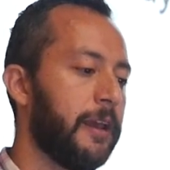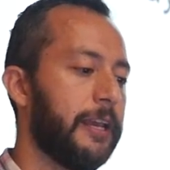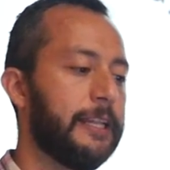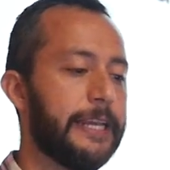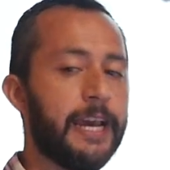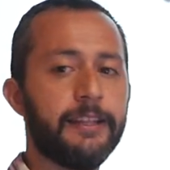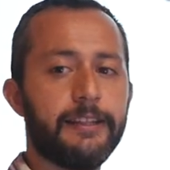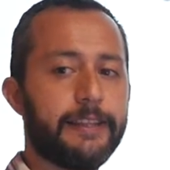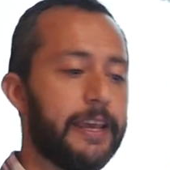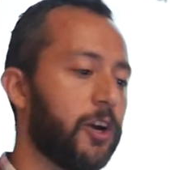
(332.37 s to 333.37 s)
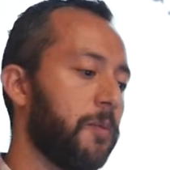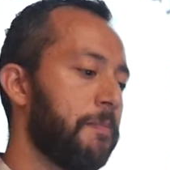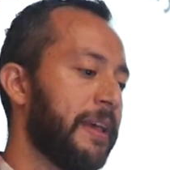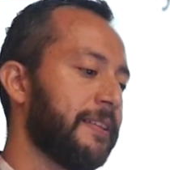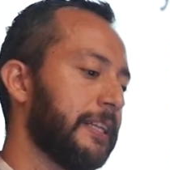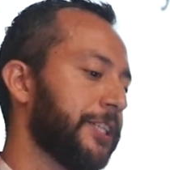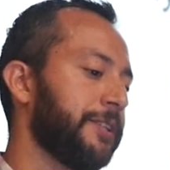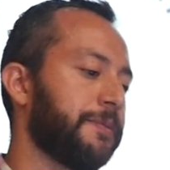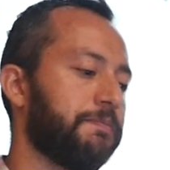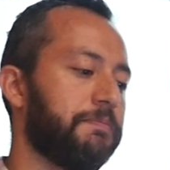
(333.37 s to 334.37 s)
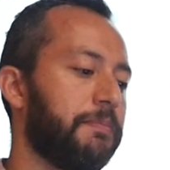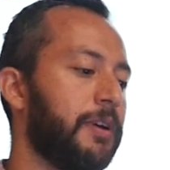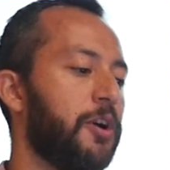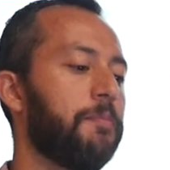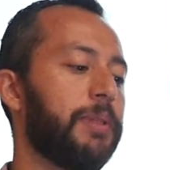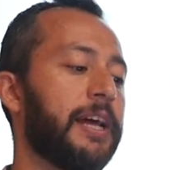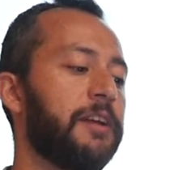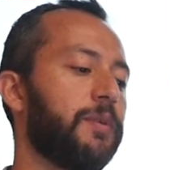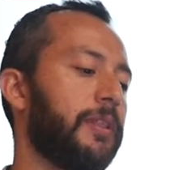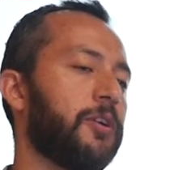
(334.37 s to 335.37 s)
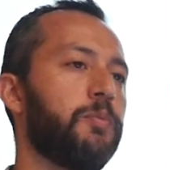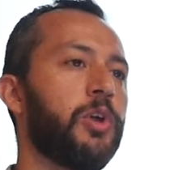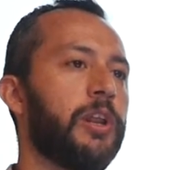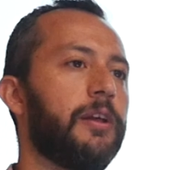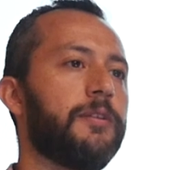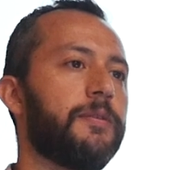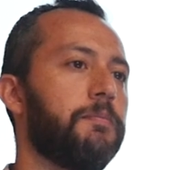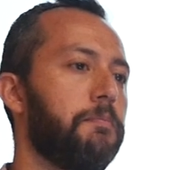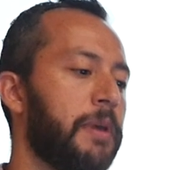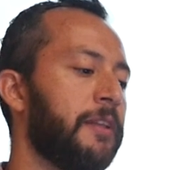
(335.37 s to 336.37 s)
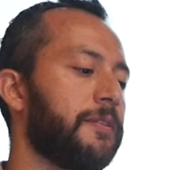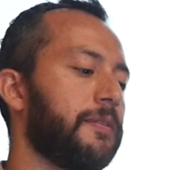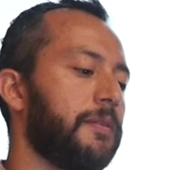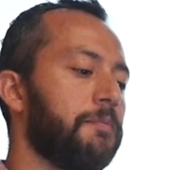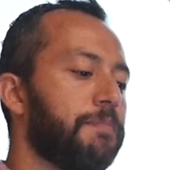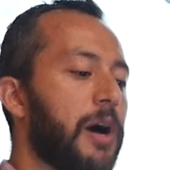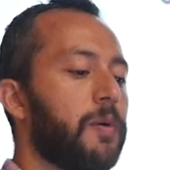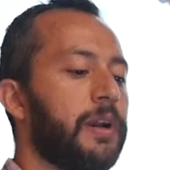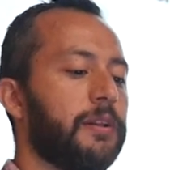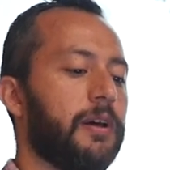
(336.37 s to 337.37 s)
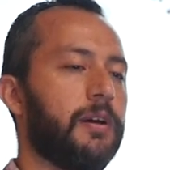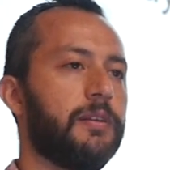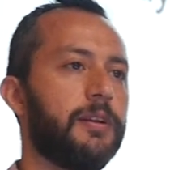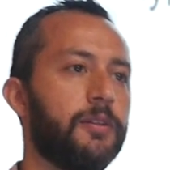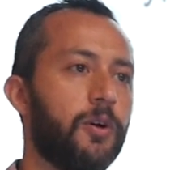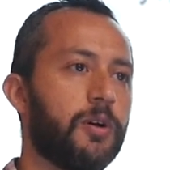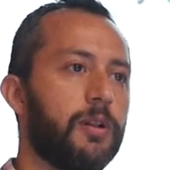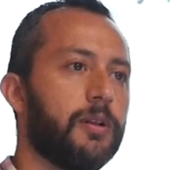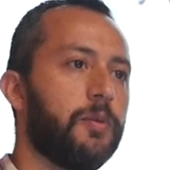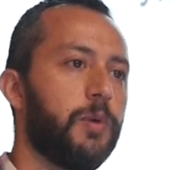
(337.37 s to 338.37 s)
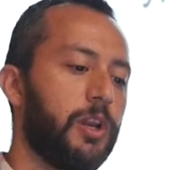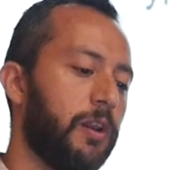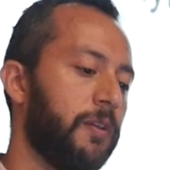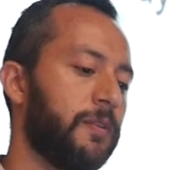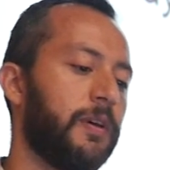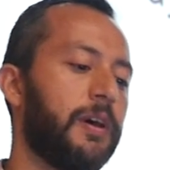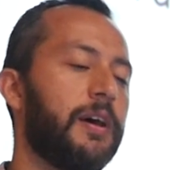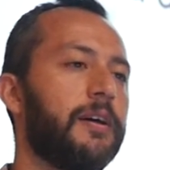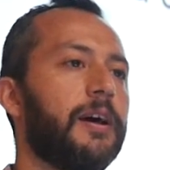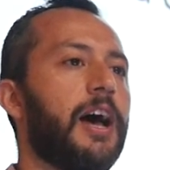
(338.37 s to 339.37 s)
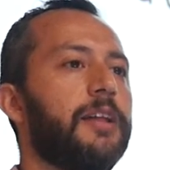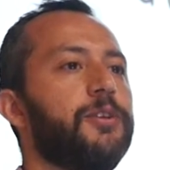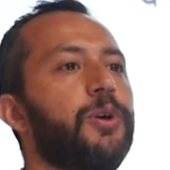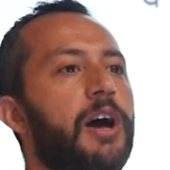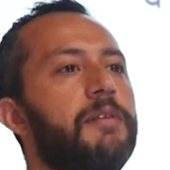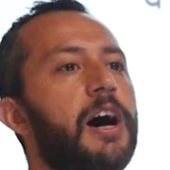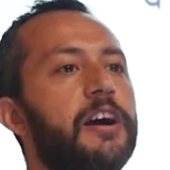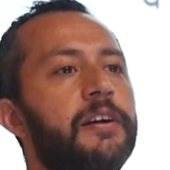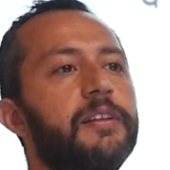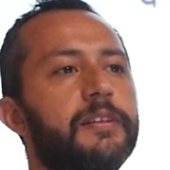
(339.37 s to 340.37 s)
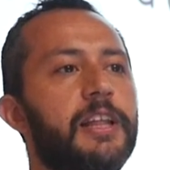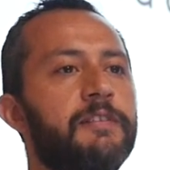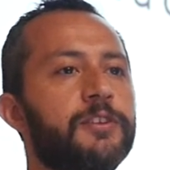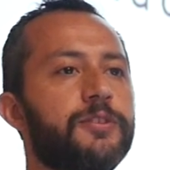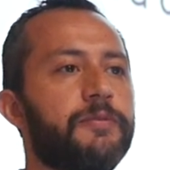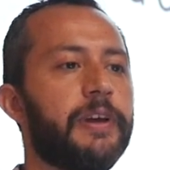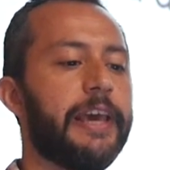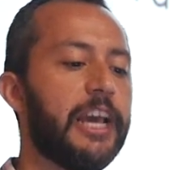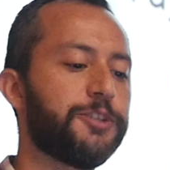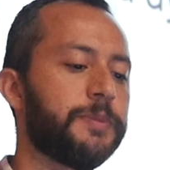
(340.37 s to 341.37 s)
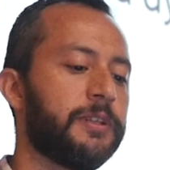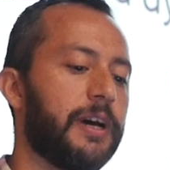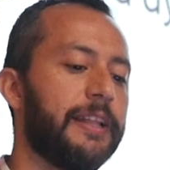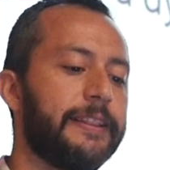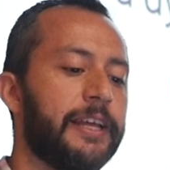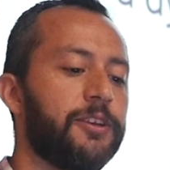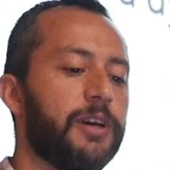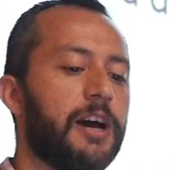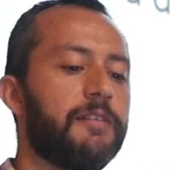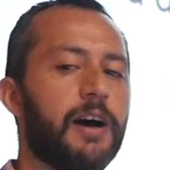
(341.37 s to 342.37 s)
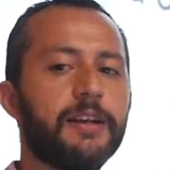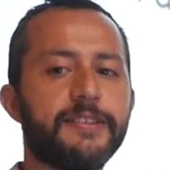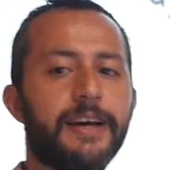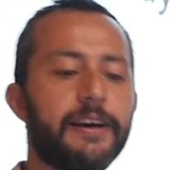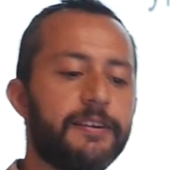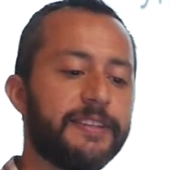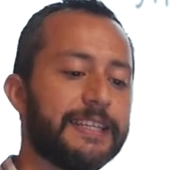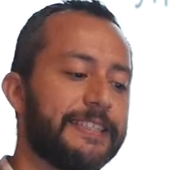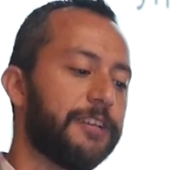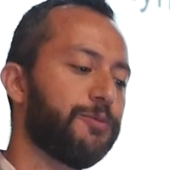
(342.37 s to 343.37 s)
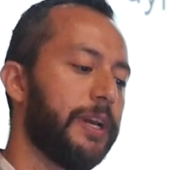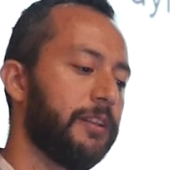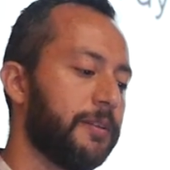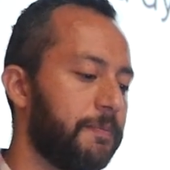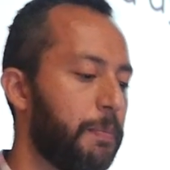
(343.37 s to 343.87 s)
In the end, the take-home message is planning with the communities means empowering the local communities. You have higher levels of engagement, and then you have a higher success rate.